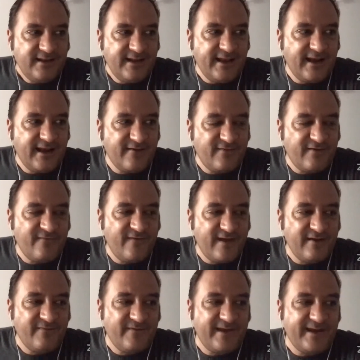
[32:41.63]
They have a
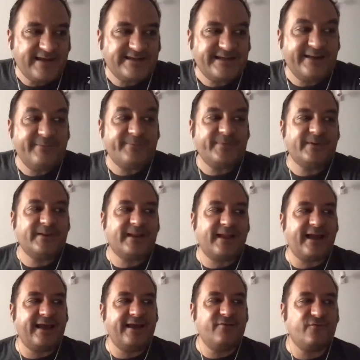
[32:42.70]
very, very simple
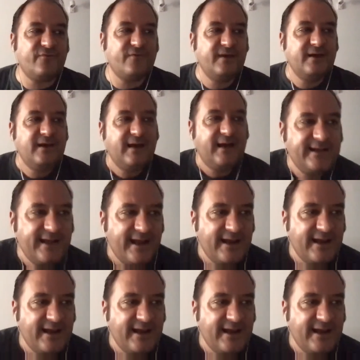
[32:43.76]
life. And